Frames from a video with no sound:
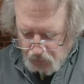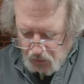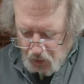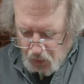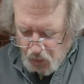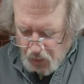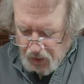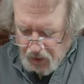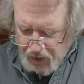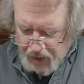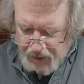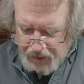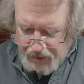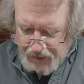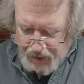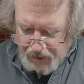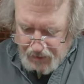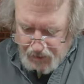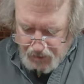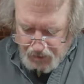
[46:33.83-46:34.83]
What I
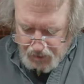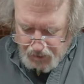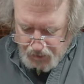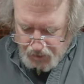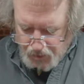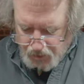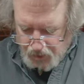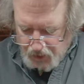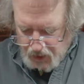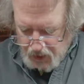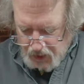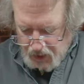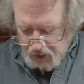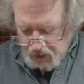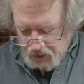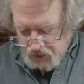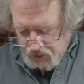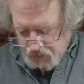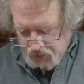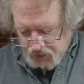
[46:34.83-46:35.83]
intend to do,
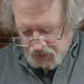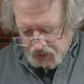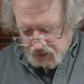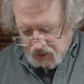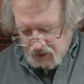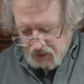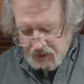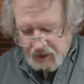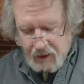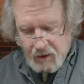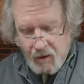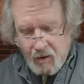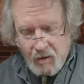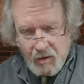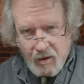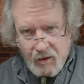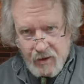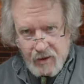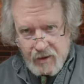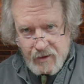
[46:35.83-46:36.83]
I'm going to clean
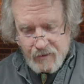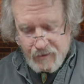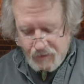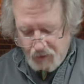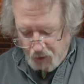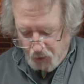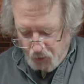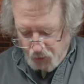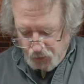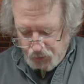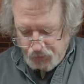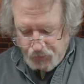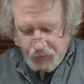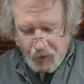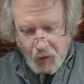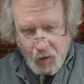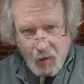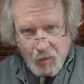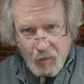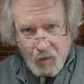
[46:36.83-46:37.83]
all of this old
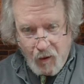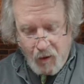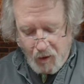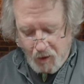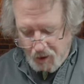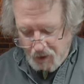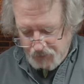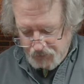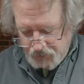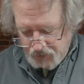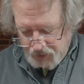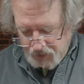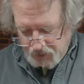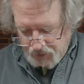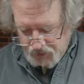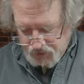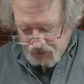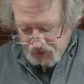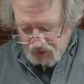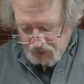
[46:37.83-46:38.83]
foam off. Now
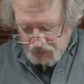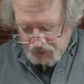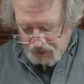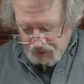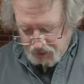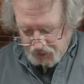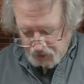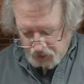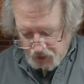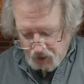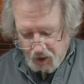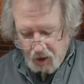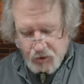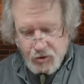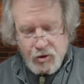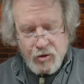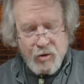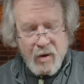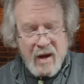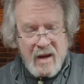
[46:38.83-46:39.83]
there's going to be a, a
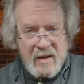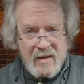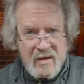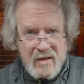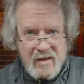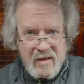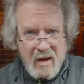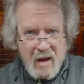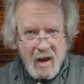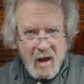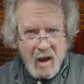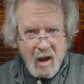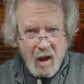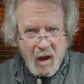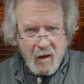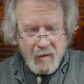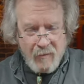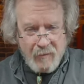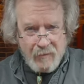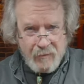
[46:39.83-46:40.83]
trace
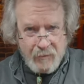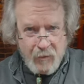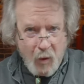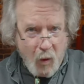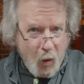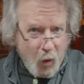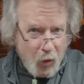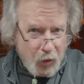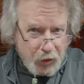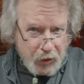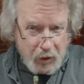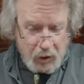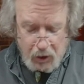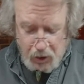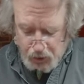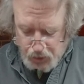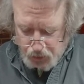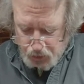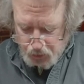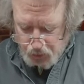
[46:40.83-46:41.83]
of old
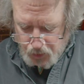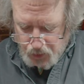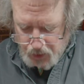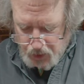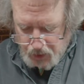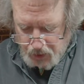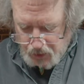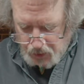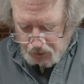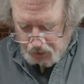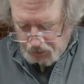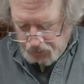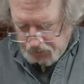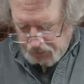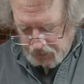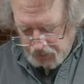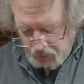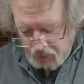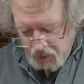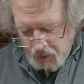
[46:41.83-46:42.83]
glue on
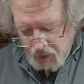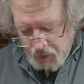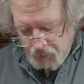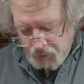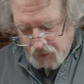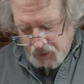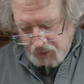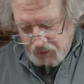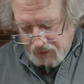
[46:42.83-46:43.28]
there. I'm going to